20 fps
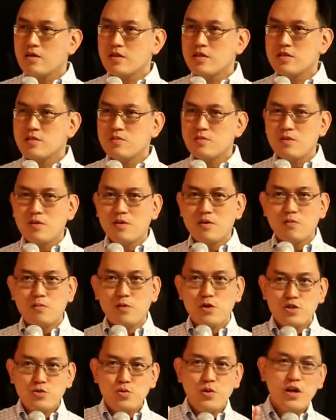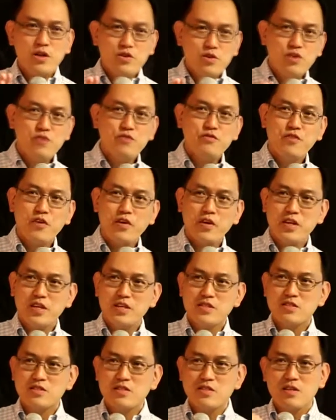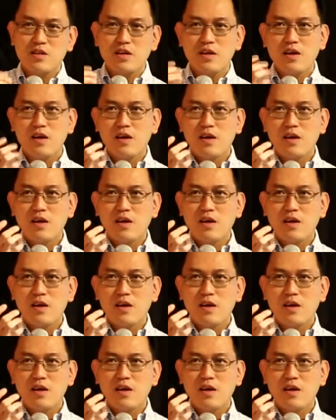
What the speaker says: is most well known for his